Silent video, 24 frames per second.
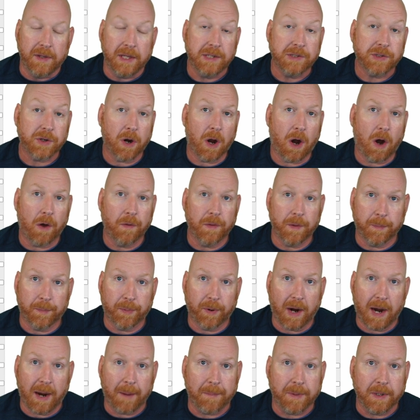These are all the
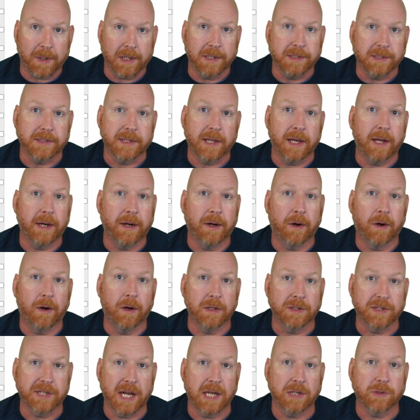properties that
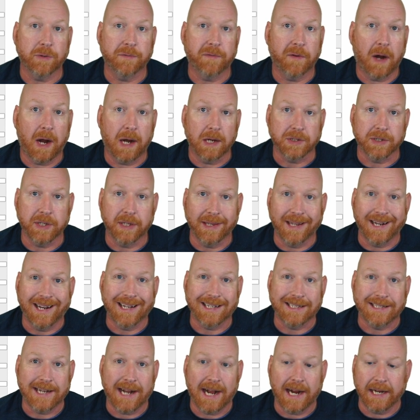are scheduled for auction in the
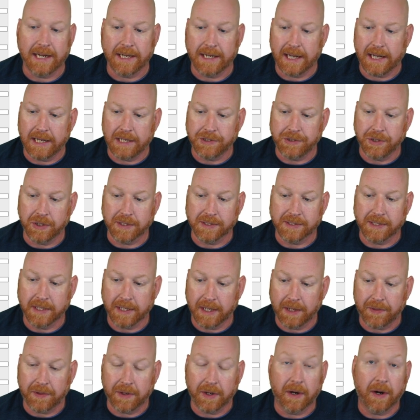next 90 days. You can see
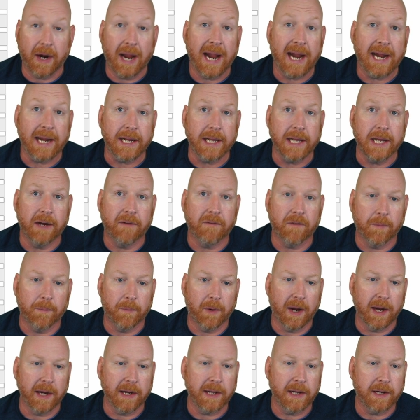that there are 80 of them
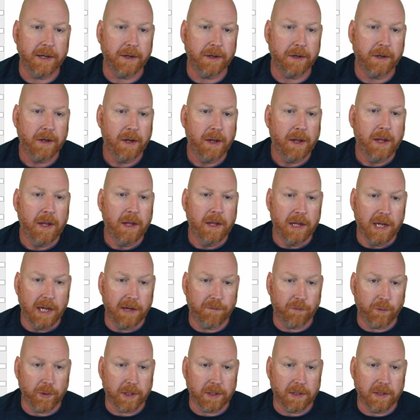right here.
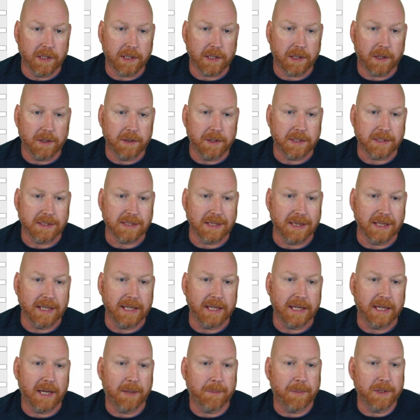If we click on this
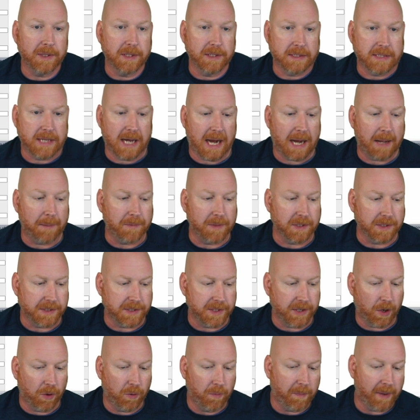link up at the top, this
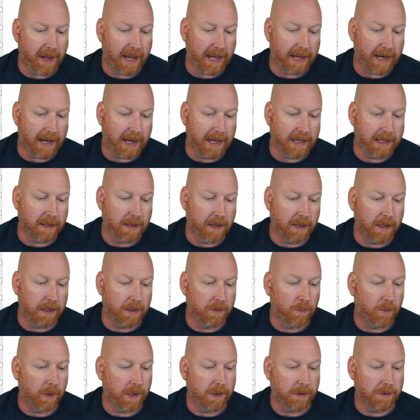notepad
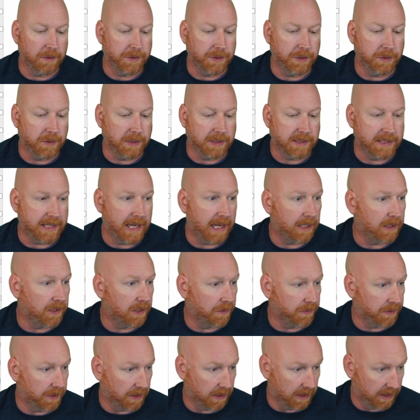icon, what it'll do is
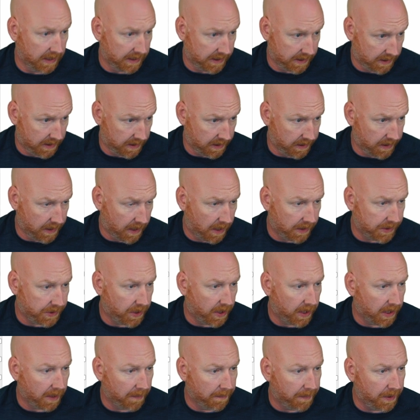download the list
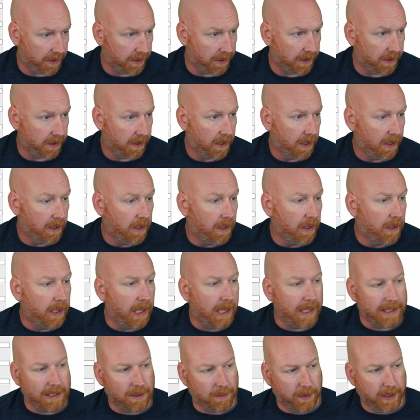onto our computer,
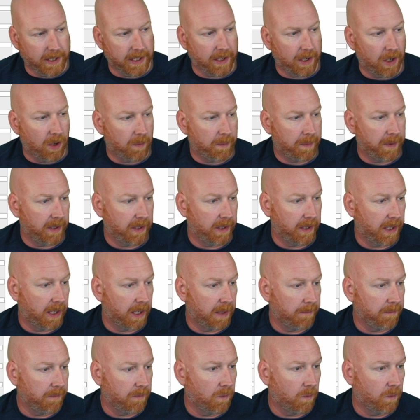and then we can open it
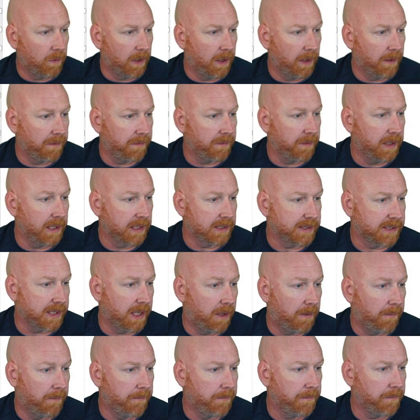up with
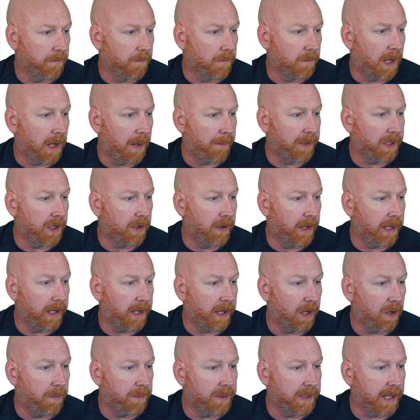Excel. I'm going to go ahead
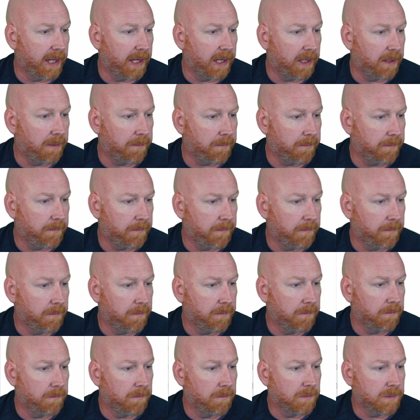and open that up
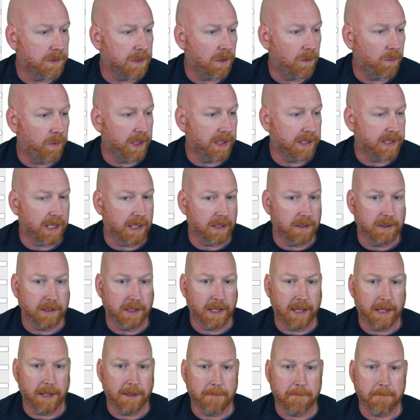so we can take a
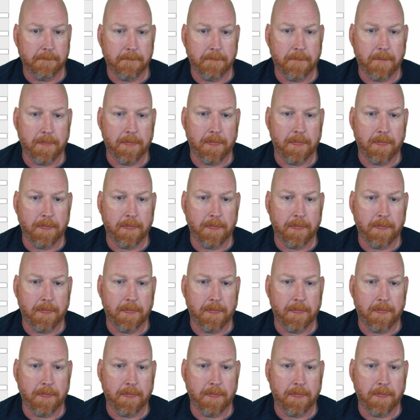look at it.